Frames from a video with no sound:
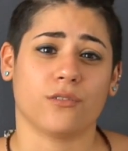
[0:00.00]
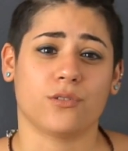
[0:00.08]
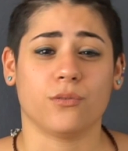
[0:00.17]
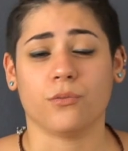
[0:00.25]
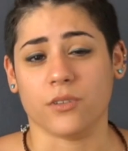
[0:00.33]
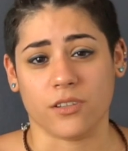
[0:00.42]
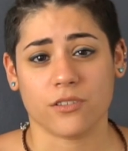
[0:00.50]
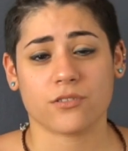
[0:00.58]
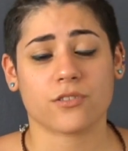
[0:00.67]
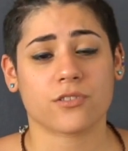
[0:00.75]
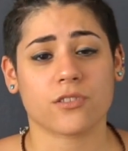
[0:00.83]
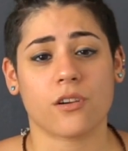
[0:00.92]
2
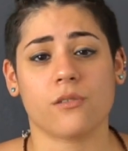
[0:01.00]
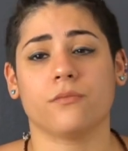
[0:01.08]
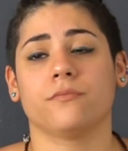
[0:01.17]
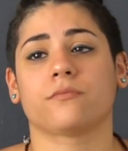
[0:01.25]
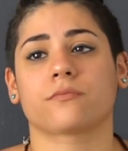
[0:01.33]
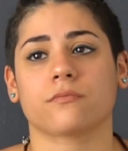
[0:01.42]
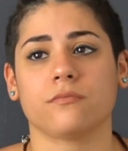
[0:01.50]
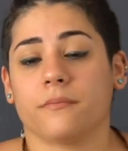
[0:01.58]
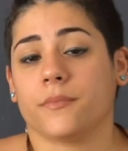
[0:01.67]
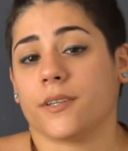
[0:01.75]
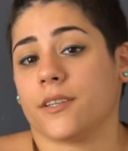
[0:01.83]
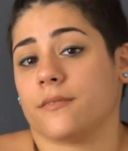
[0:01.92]
years or so.
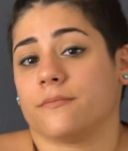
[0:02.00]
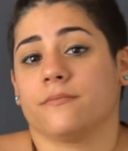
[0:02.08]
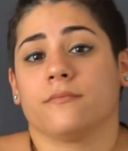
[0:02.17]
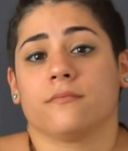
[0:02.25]
But